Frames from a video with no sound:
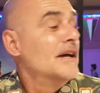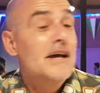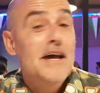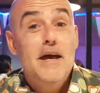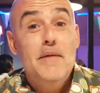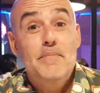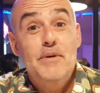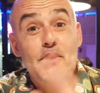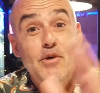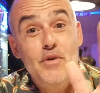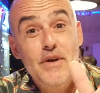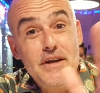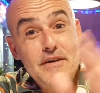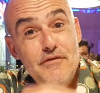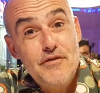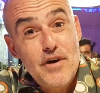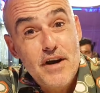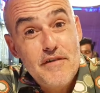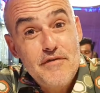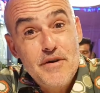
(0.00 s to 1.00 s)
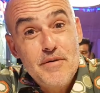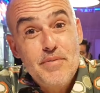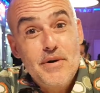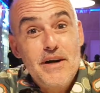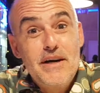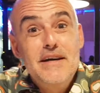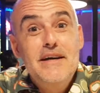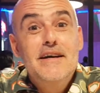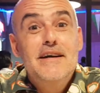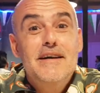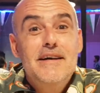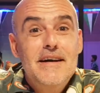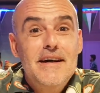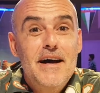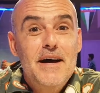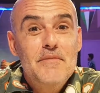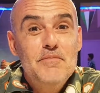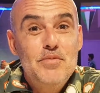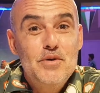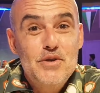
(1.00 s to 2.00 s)
Happy New Year for everybody.
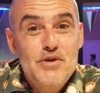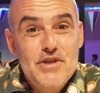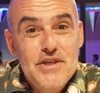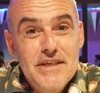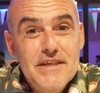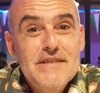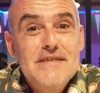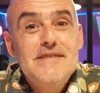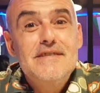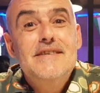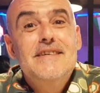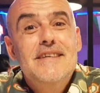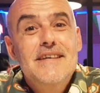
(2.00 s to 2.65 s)
I'm Portuguese.